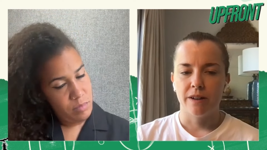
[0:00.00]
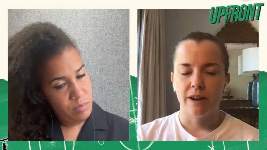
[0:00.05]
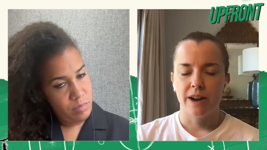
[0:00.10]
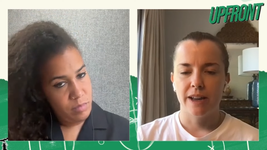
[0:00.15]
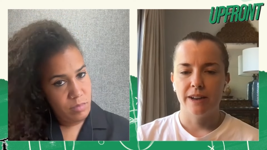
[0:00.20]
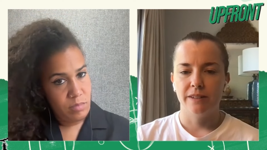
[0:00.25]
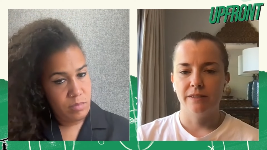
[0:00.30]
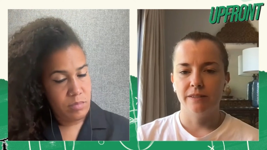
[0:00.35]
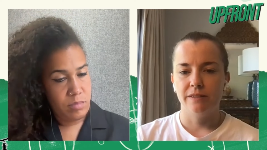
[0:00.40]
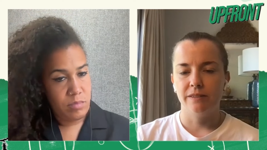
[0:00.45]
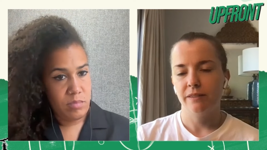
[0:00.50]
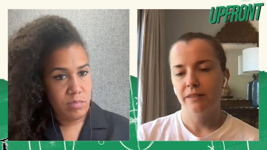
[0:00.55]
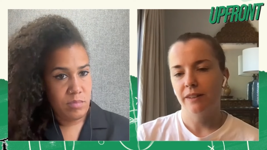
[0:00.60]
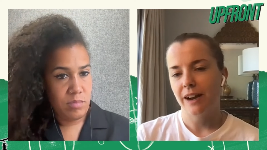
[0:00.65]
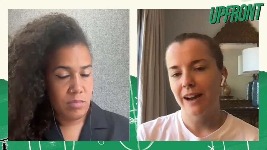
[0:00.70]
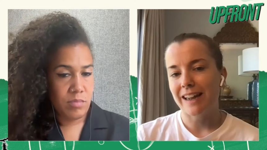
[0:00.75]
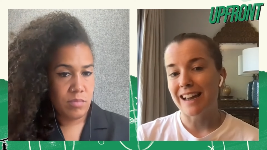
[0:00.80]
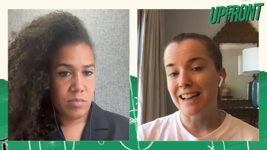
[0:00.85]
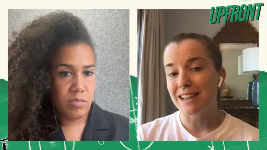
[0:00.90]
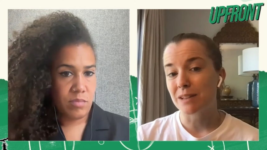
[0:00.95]
Speaker 1: And
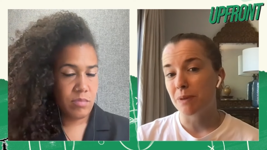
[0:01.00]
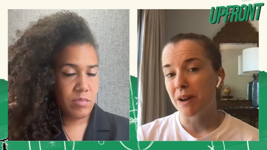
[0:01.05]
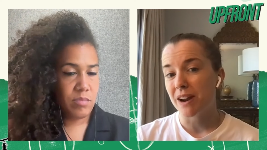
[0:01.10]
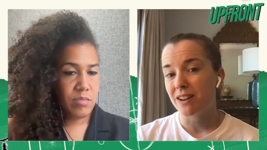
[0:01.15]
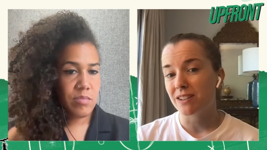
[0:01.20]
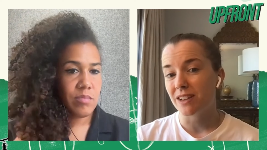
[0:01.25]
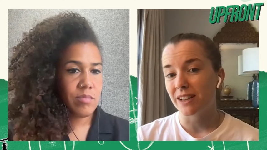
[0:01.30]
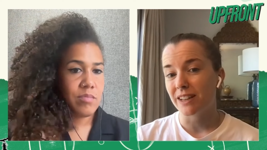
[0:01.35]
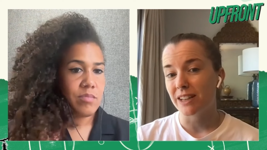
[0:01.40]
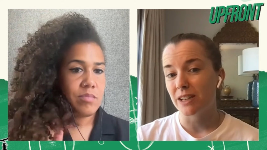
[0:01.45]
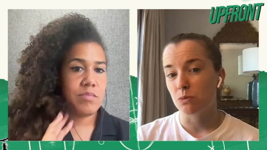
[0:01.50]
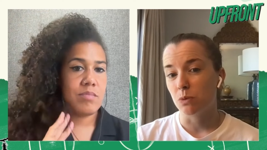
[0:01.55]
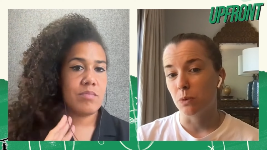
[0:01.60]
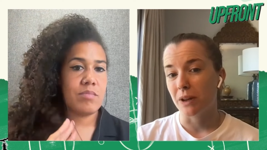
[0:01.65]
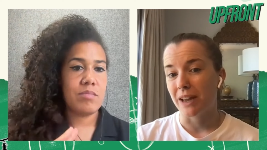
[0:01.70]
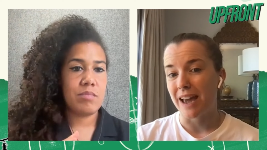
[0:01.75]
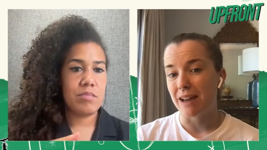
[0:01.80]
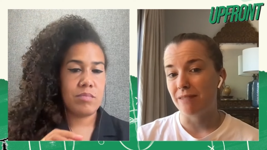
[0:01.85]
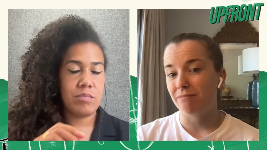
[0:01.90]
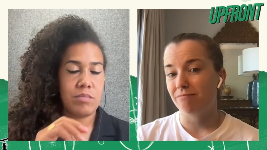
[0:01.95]
I guess players like this will
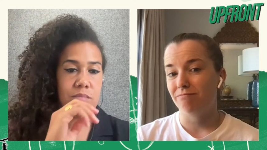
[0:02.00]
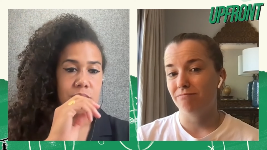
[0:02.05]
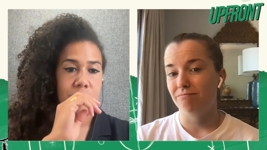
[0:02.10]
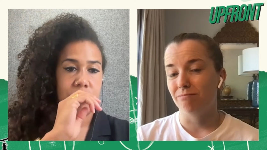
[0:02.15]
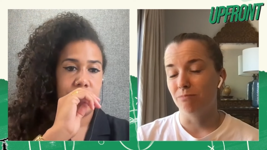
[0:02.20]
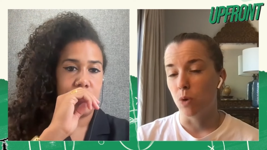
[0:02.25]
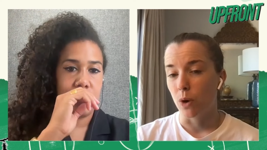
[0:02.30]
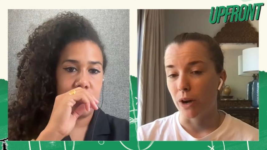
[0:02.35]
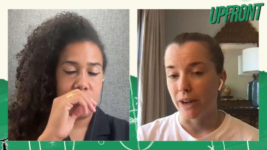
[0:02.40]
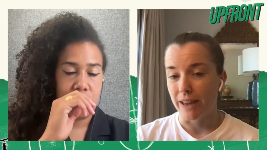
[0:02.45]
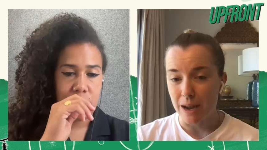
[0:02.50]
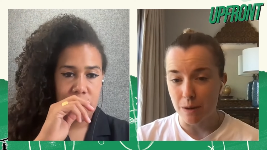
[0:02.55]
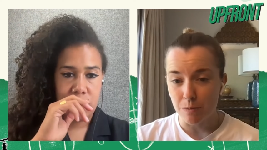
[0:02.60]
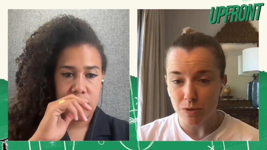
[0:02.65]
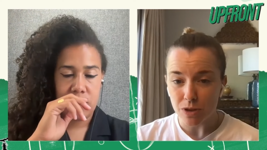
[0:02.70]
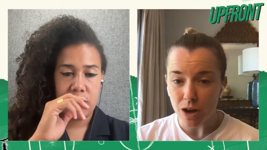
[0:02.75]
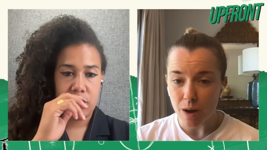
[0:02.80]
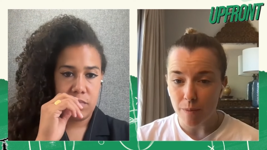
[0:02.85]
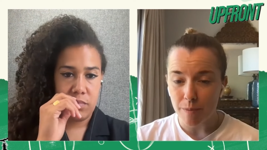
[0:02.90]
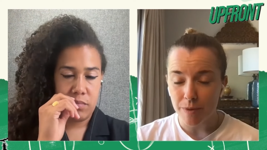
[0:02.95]
get more game
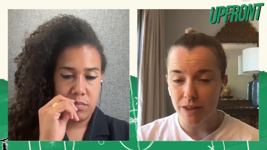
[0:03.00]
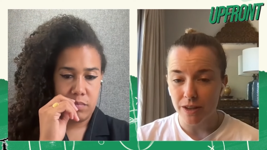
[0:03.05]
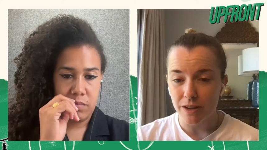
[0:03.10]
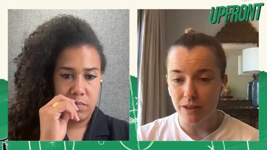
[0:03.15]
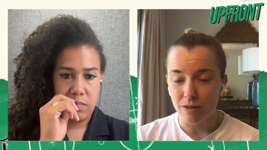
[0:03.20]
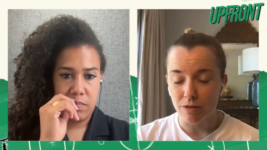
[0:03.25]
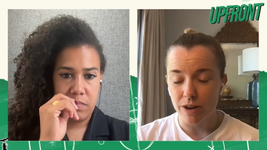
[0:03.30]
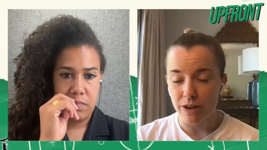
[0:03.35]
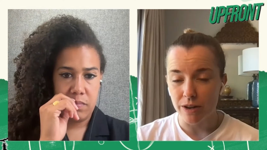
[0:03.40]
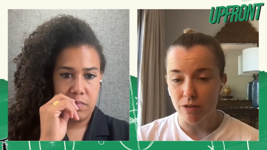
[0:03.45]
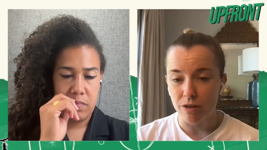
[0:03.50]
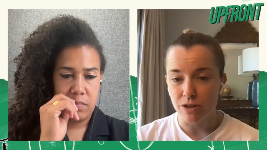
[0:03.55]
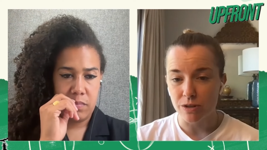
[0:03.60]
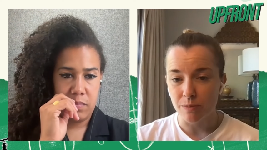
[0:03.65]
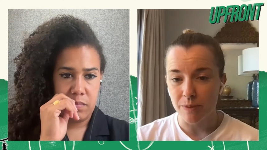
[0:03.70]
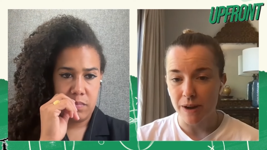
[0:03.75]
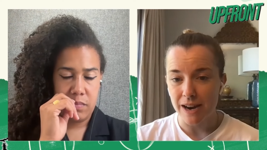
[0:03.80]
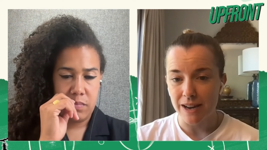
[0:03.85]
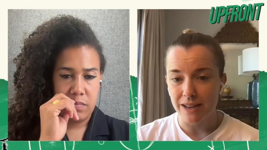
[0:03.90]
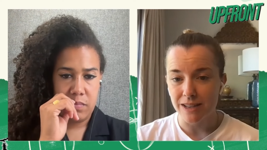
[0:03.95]
time in Crystal
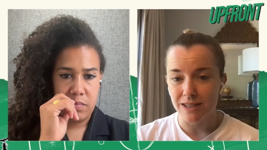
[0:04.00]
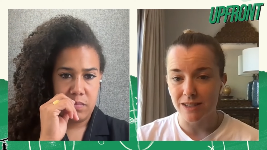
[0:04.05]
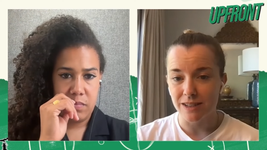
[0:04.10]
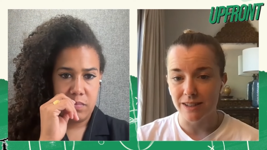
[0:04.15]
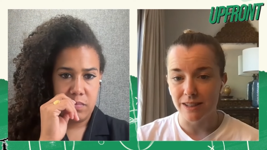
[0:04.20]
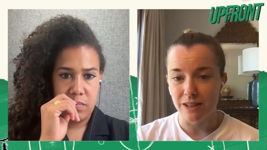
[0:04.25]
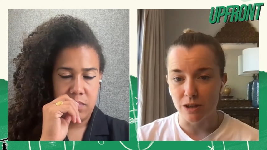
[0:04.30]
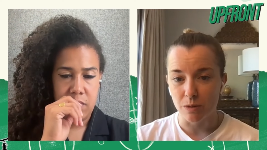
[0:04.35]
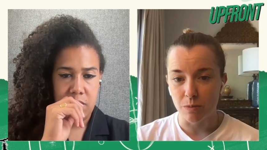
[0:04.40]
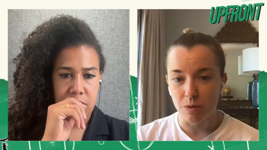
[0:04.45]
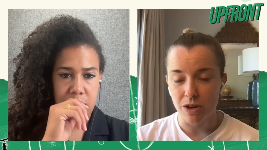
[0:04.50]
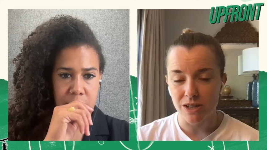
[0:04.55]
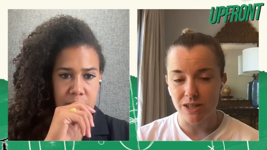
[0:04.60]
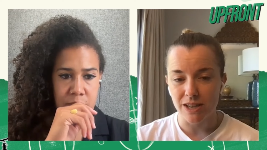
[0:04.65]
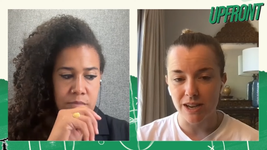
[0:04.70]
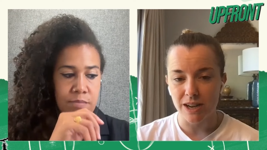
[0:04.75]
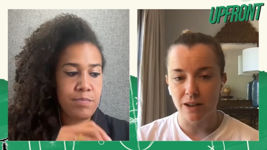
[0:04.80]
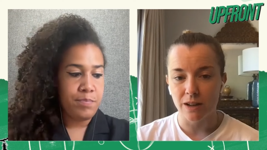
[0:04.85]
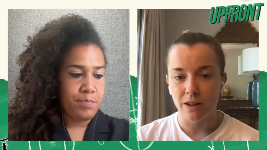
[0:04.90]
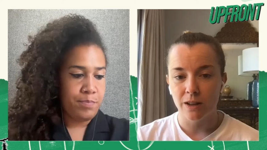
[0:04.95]
Palace in the
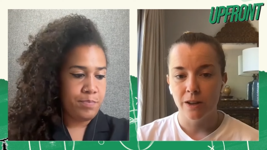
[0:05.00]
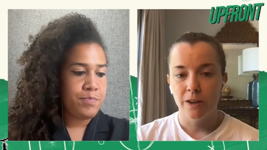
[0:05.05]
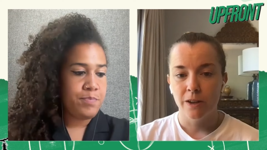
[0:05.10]
WSL.